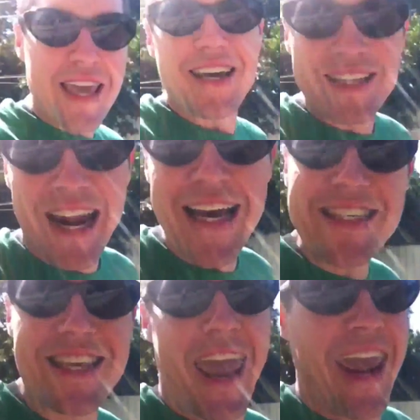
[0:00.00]
the hell did I
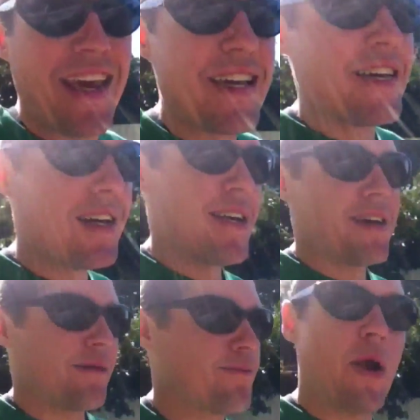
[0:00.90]
say?
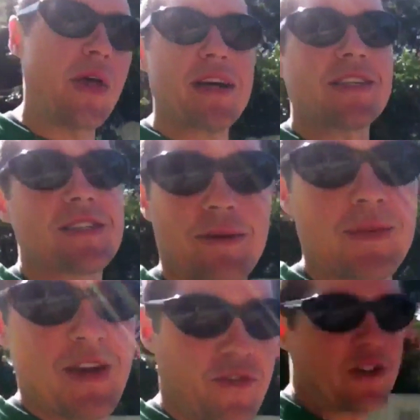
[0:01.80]
Apparently, I said something
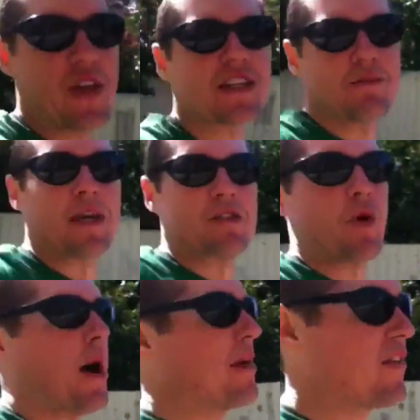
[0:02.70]
different. So that's the biggest
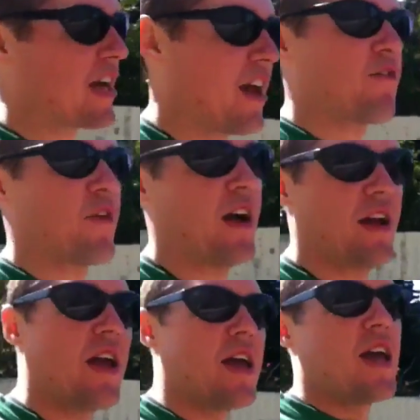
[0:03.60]
problem. Even I got a
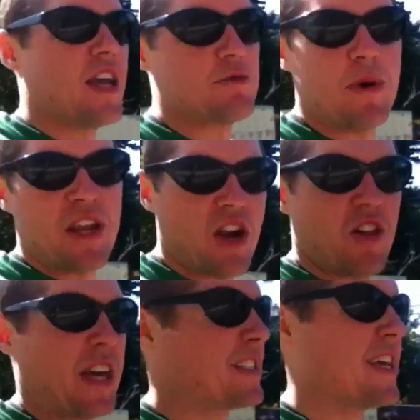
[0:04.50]
friend. He's been here
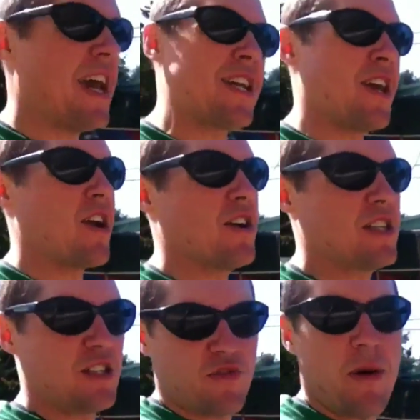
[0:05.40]
like 10 years.
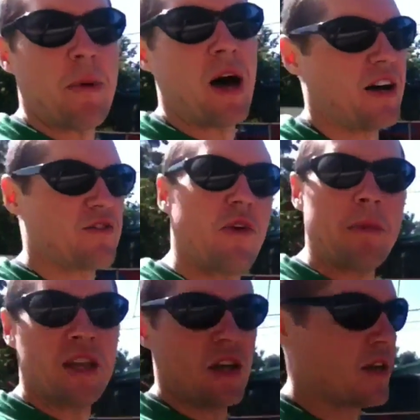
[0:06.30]
He's from
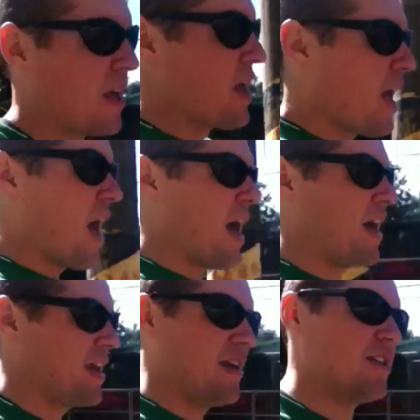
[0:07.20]
England,
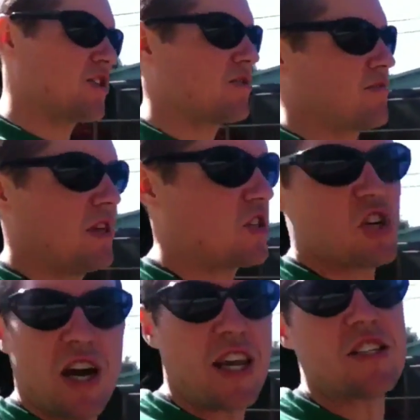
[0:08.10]
and his
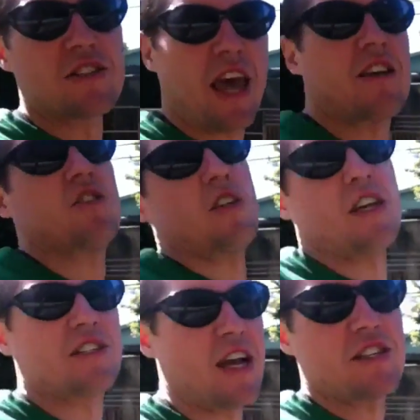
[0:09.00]
Chinese is excellent.
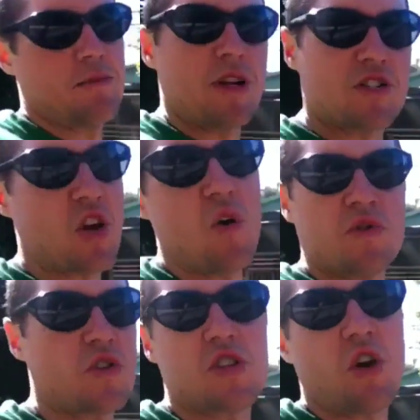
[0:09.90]
It's excellent, but his
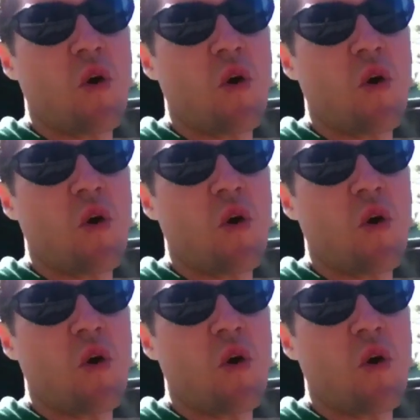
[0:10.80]
tones are still